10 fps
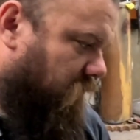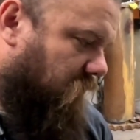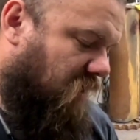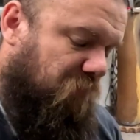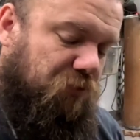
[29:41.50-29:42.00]

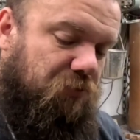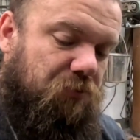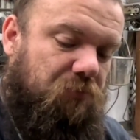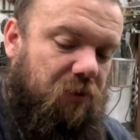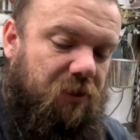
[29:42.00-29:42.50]

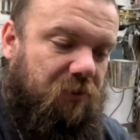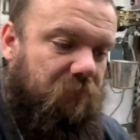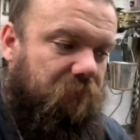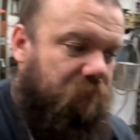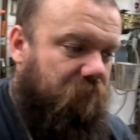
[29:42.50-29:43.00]
absolute like
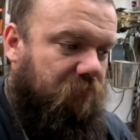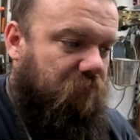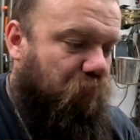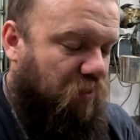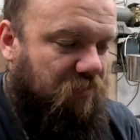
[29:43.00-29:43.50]

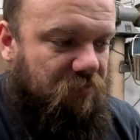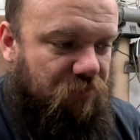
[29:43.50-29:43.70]
best